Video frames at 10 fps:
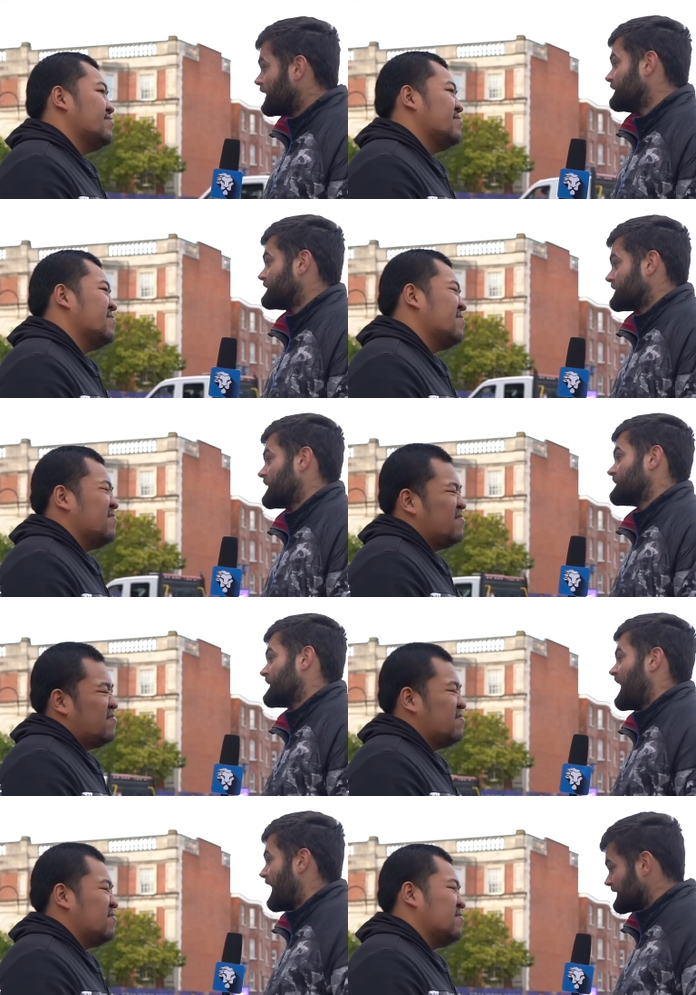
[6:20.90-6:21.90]
Speaker 1: And
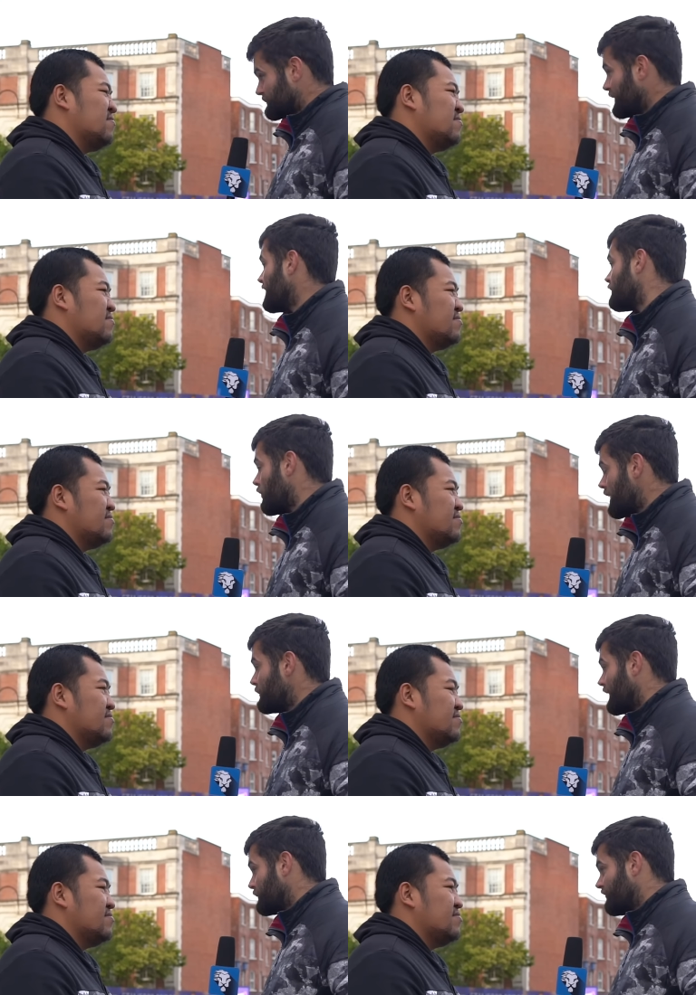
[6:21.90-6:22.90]
Disasi has played at
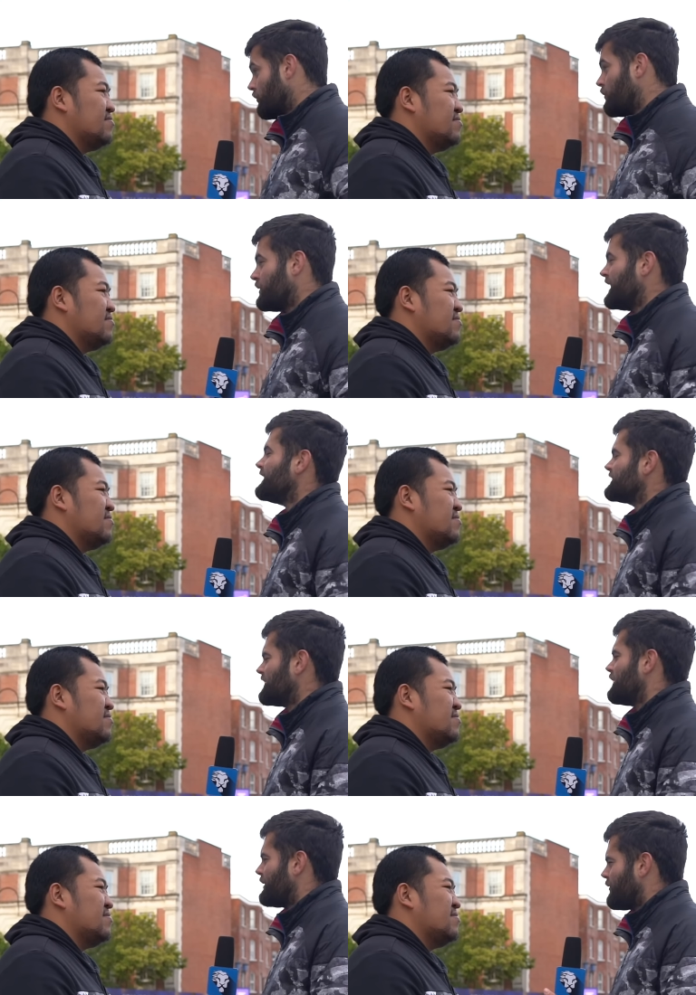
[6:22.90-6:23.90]
right back before, but it is
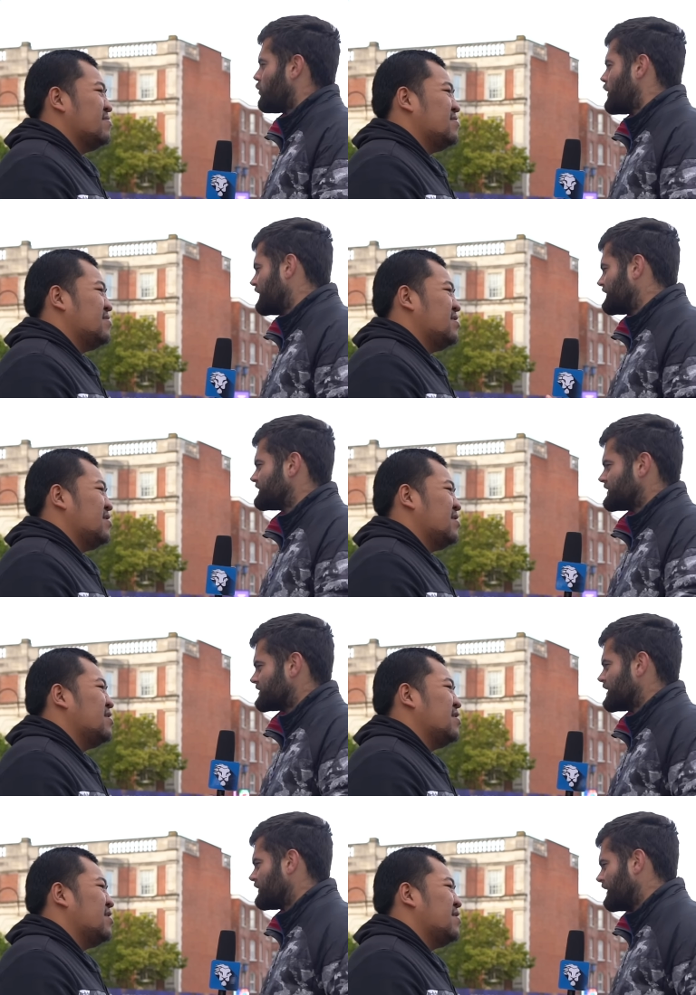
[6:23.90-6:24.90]
still a bit of a weird
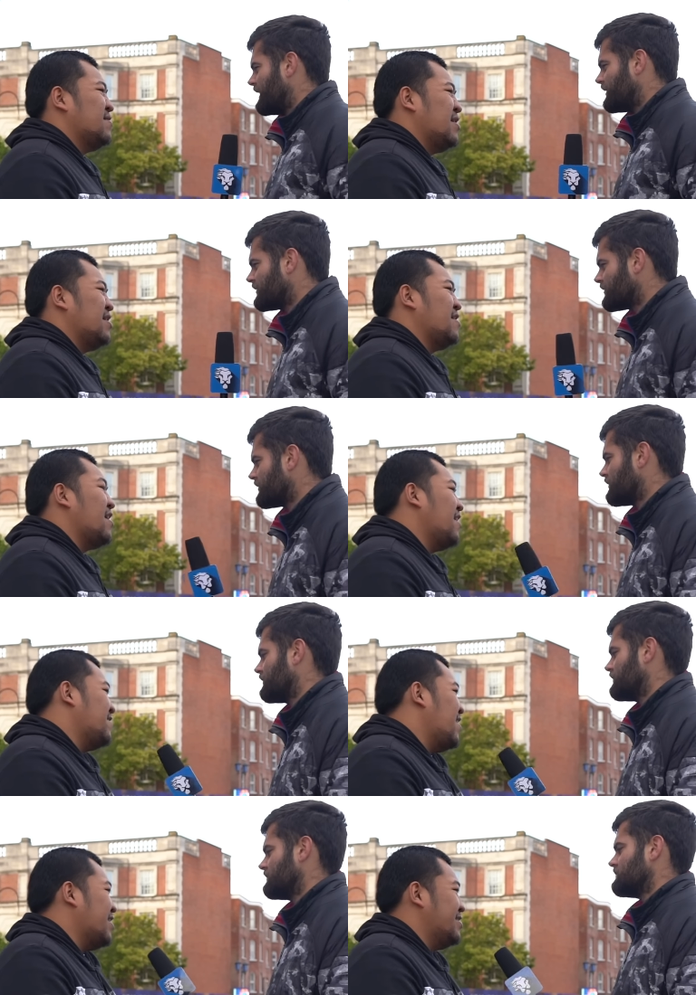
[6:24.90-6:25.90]
decision nonetheless.
Speaker 2: Yeah, that,
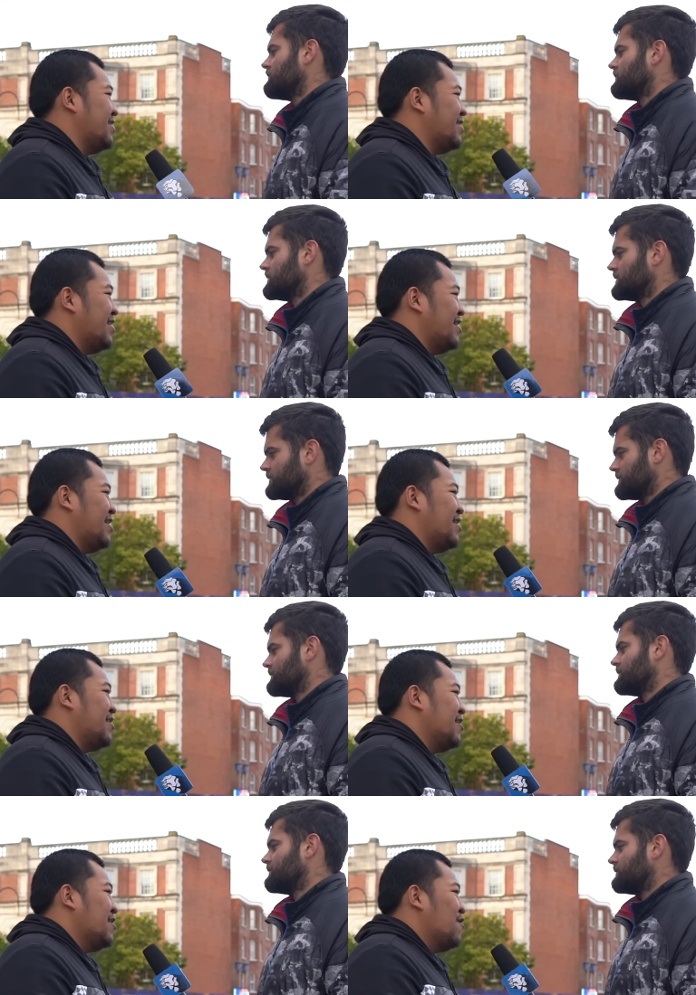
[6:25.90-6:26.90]
exactly that.
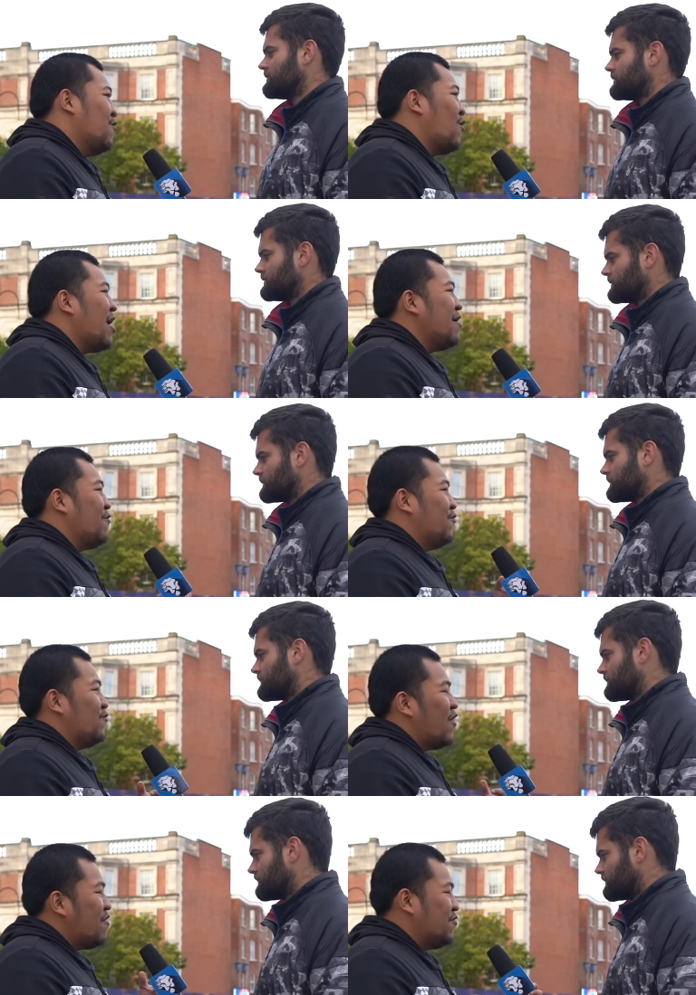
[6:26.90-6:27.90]
Like, why
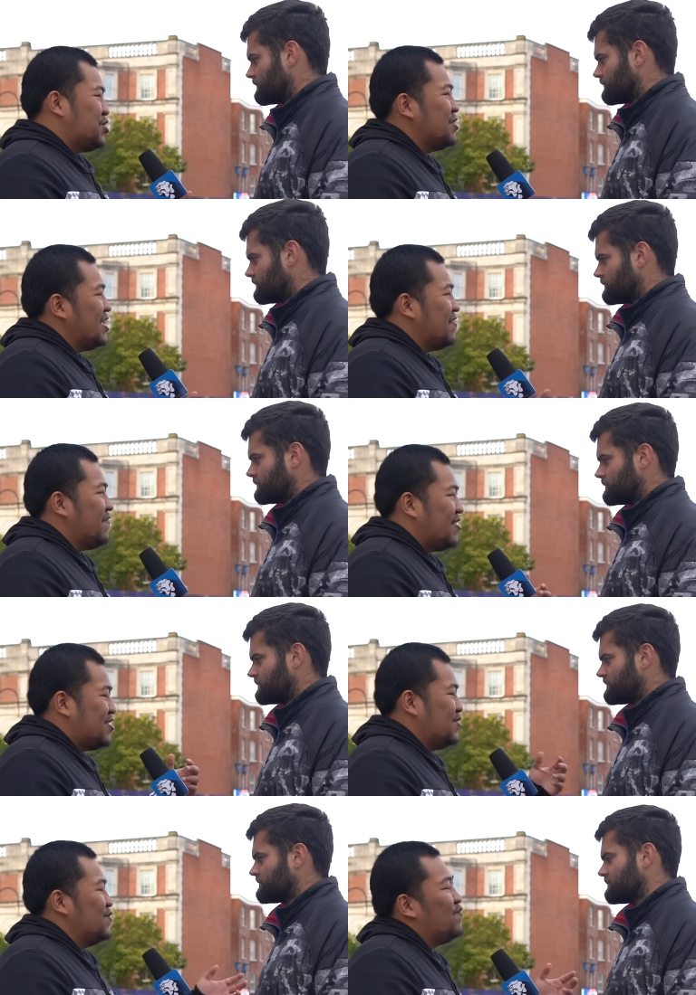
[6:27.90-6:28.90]
why would you leave a
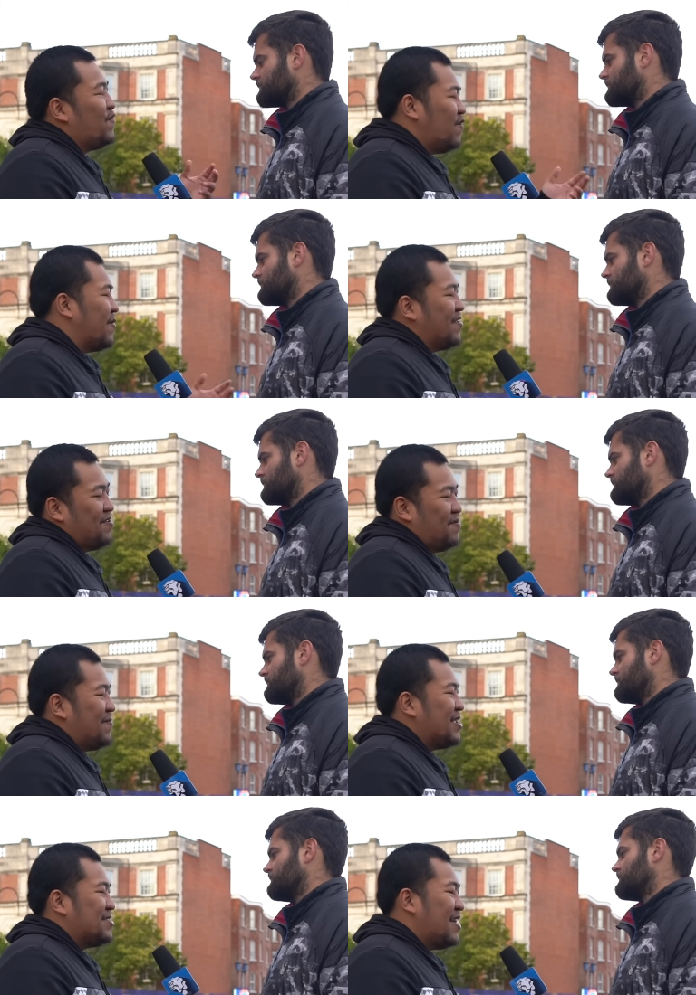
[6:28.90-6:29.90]
two fullbacks on the
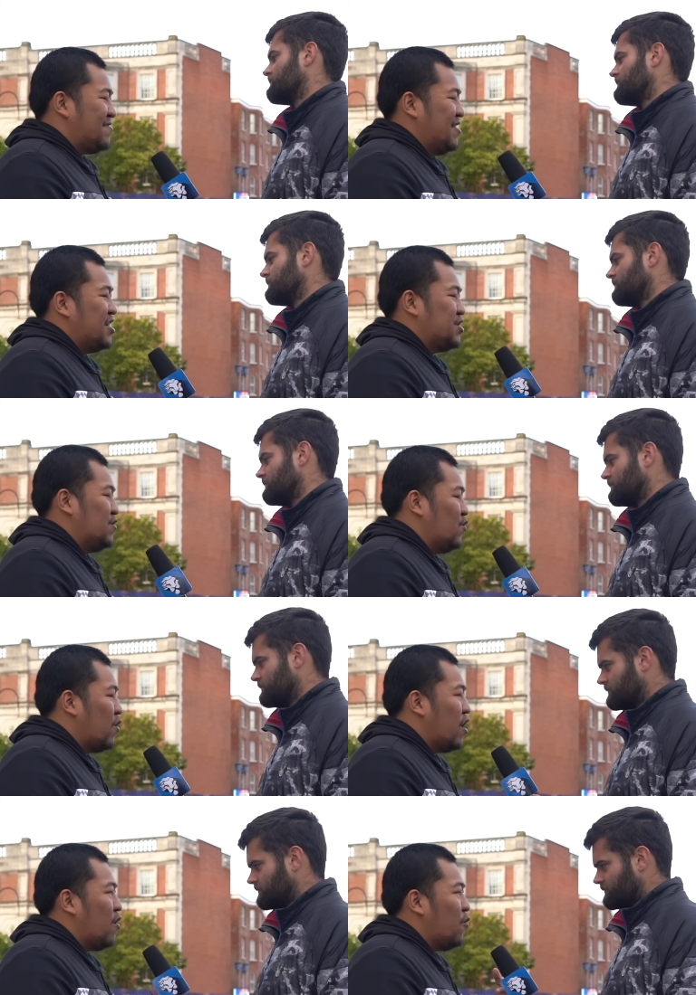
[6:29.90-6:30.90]
bench? That's the issue.
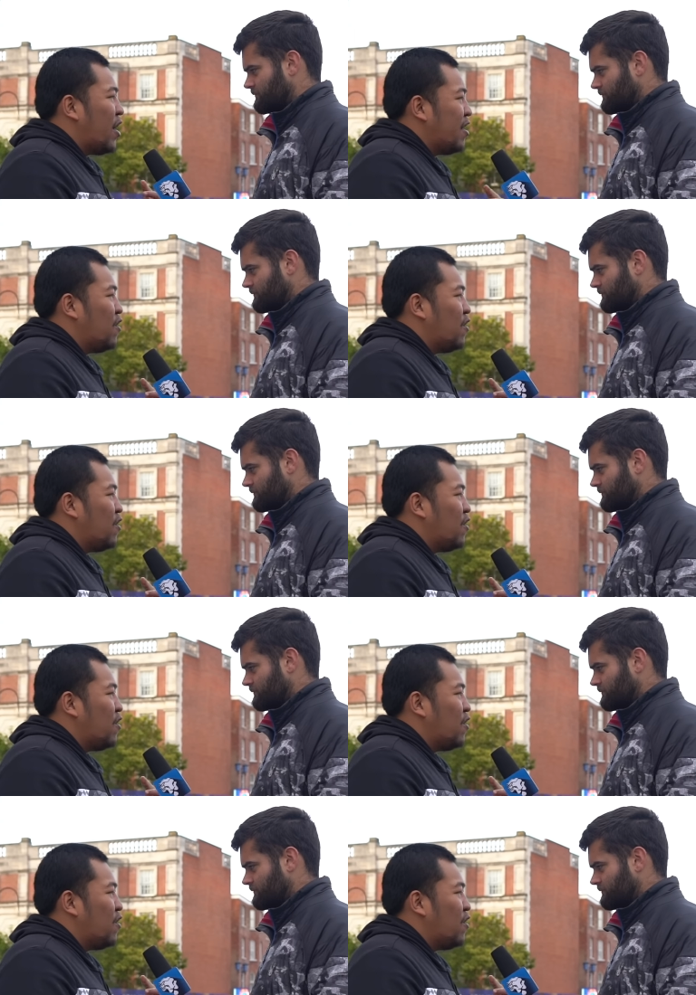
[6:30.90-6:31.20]
What, why